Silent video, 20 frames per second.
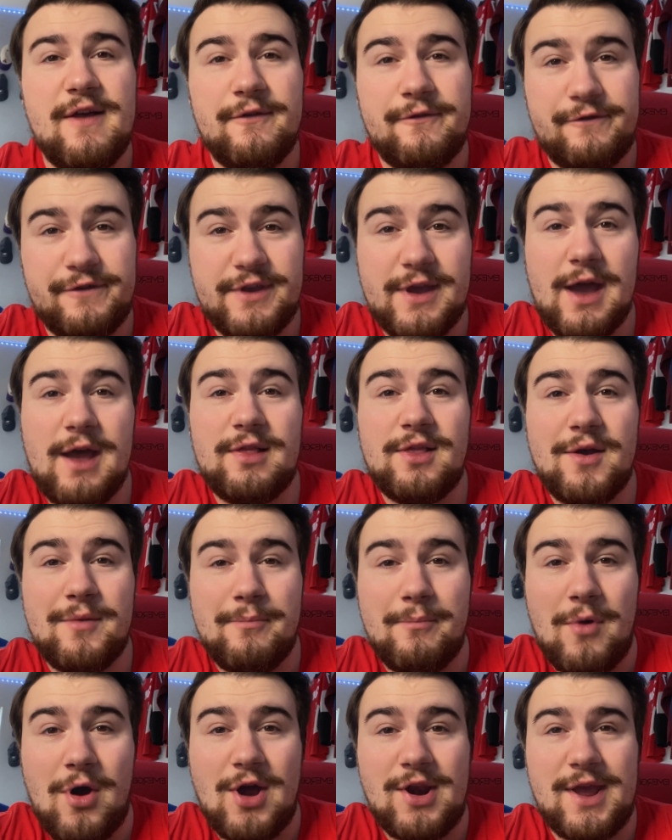Fiala,
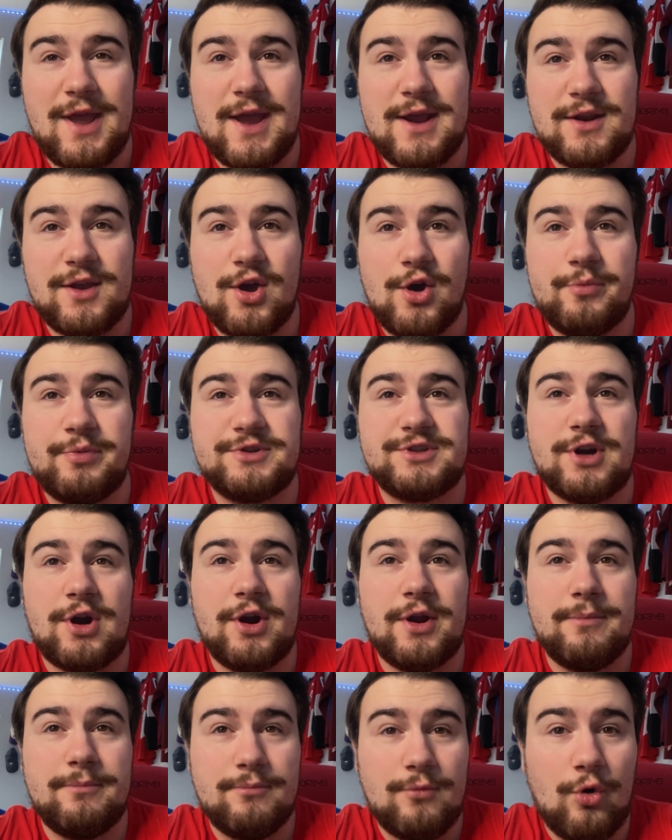Monahan,
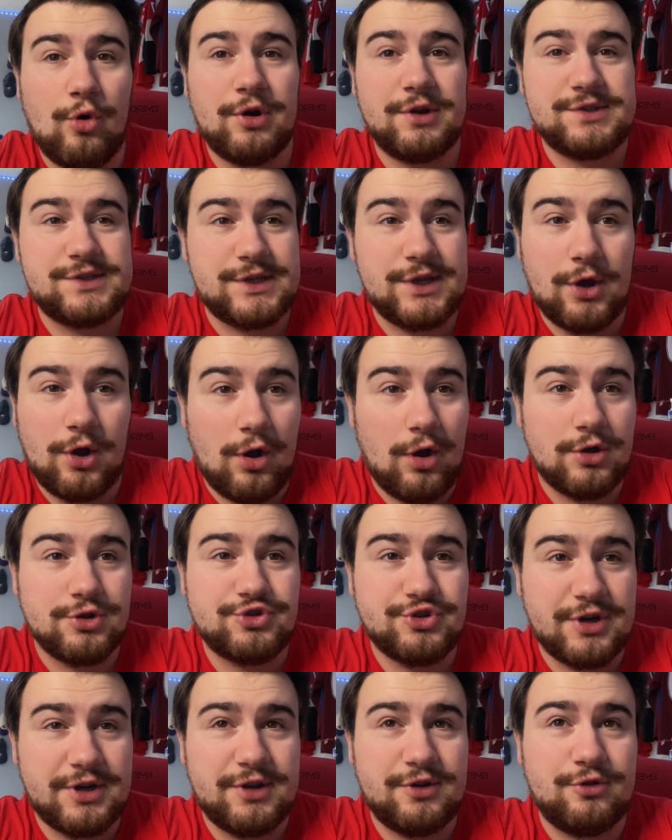Kopitar, and Morrissey all
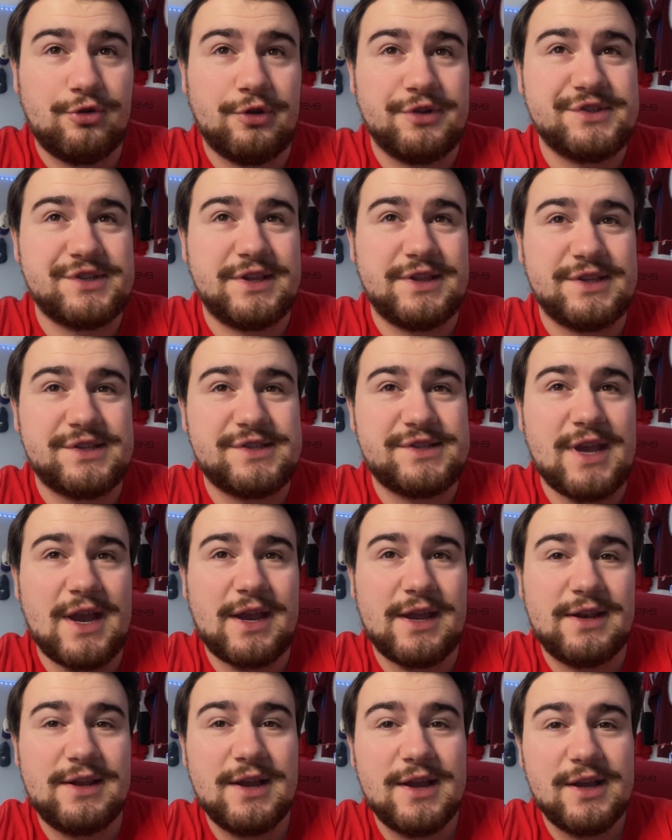trading goals in the
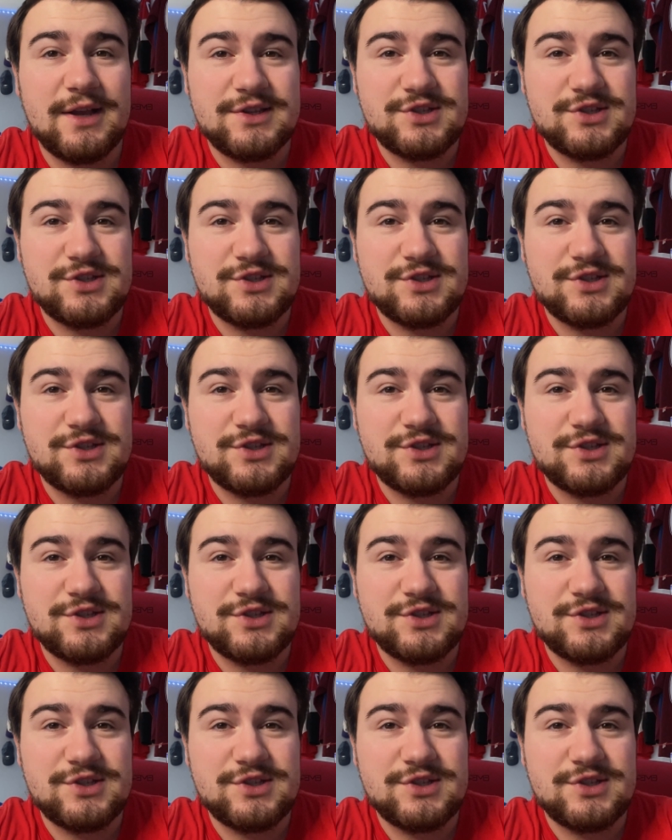second,